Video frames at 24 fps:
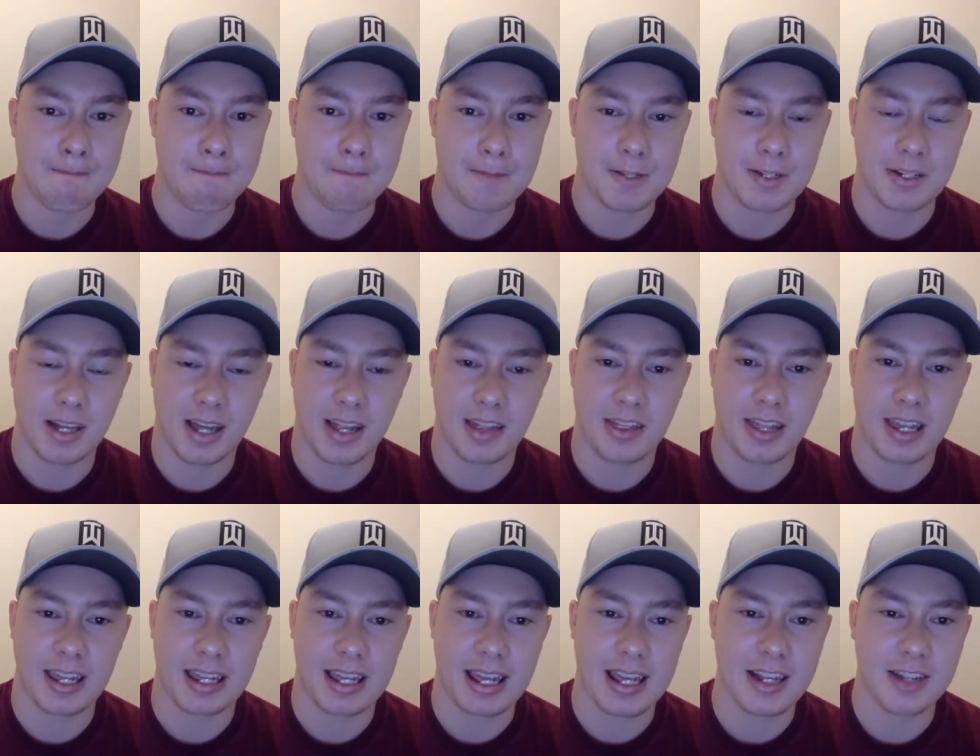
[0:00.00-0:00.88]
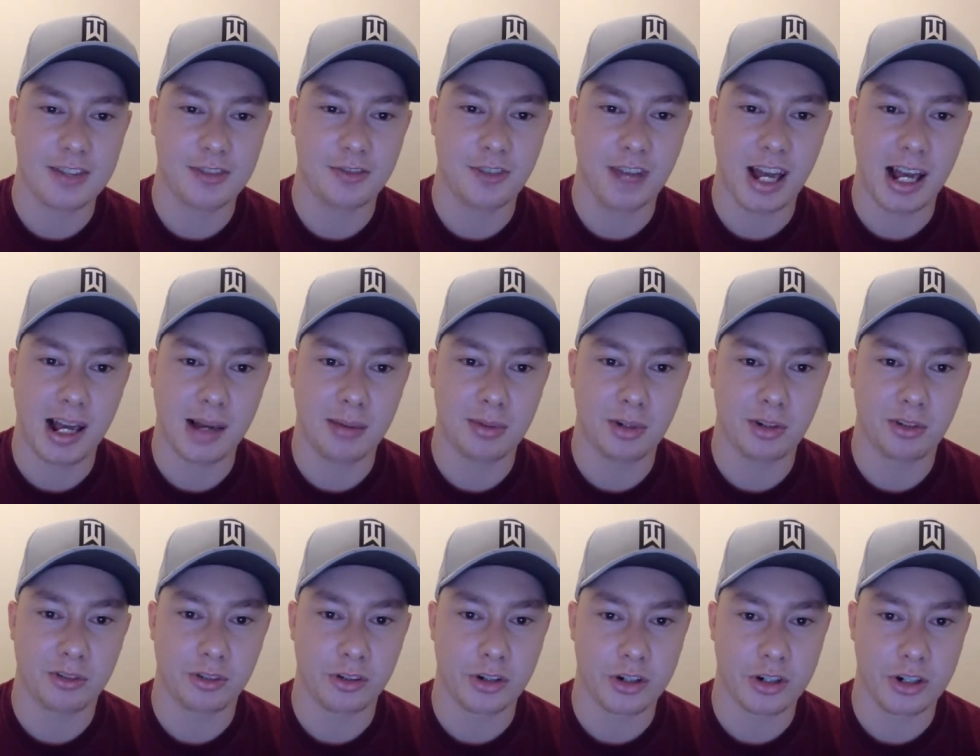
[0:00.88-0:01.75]
So I think he's
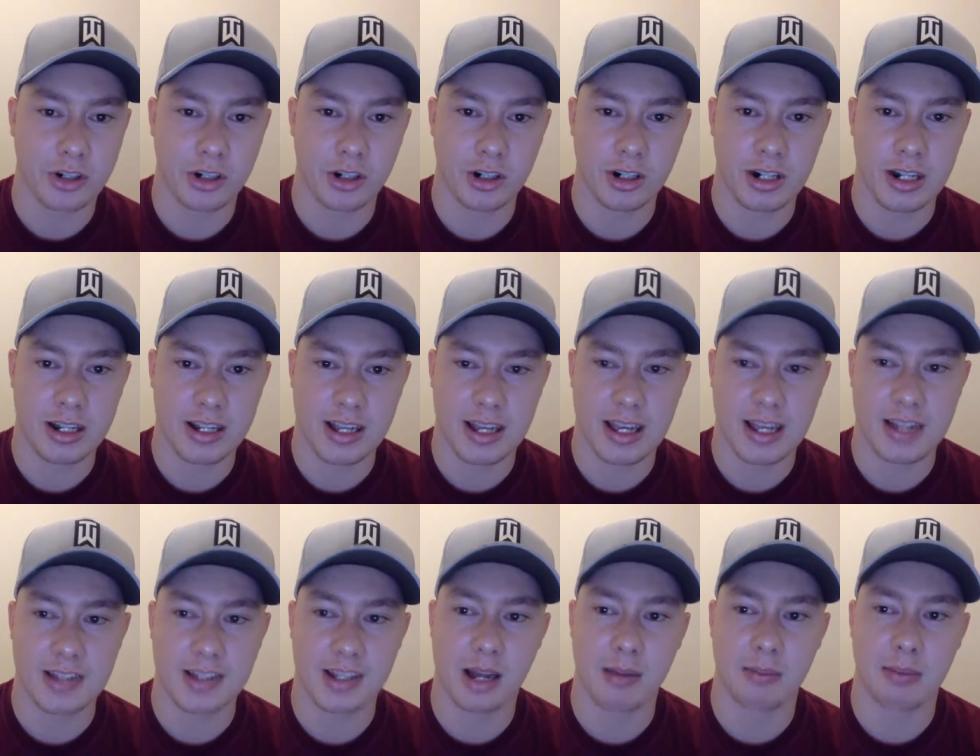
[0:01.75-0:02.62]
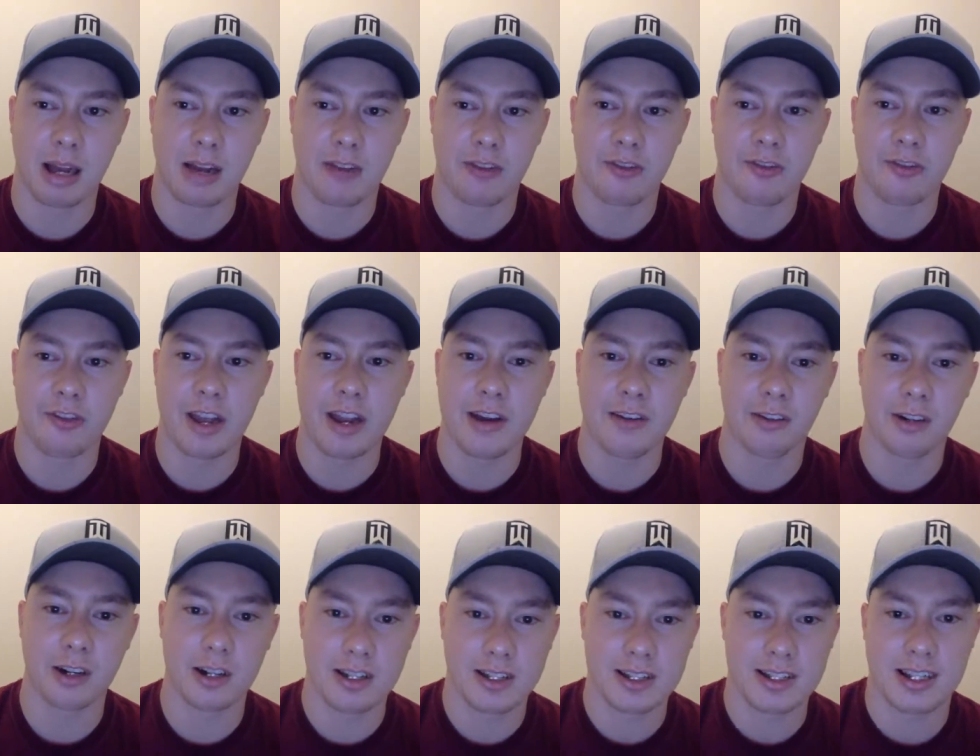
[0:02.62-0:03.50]
viable for sure. He's not my
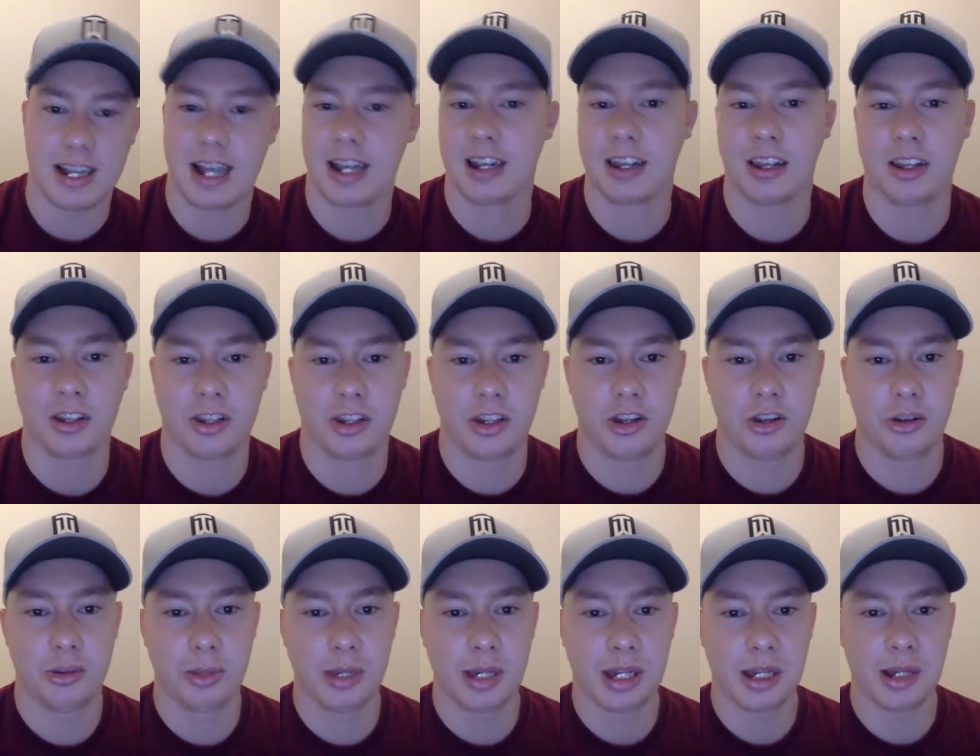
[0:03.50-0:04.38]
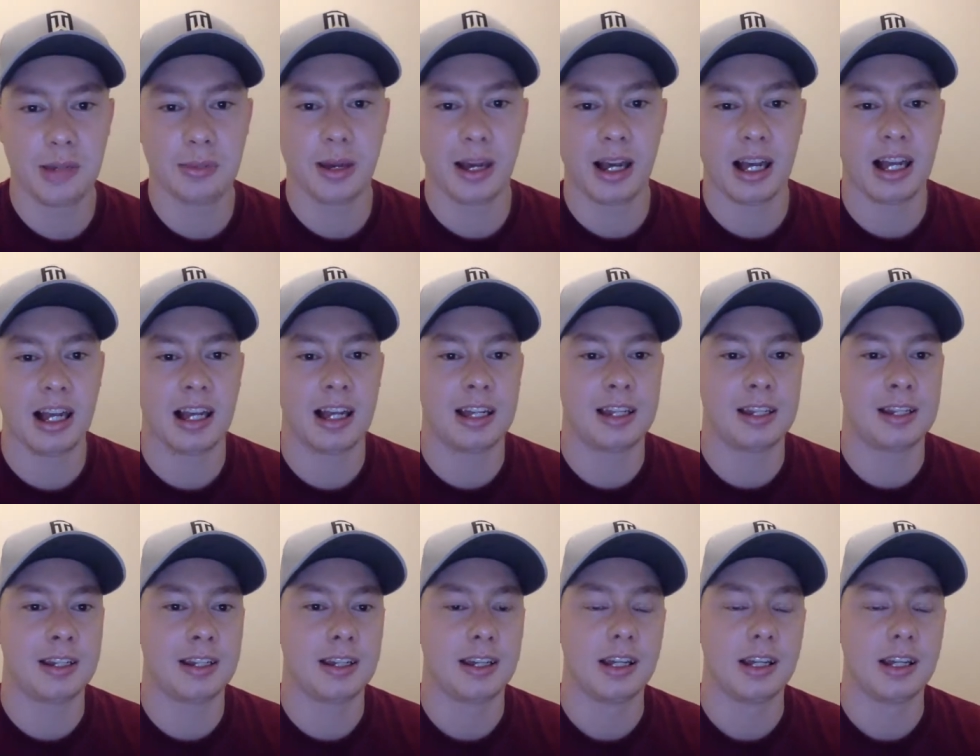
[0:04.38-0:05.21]
favorite second QB behind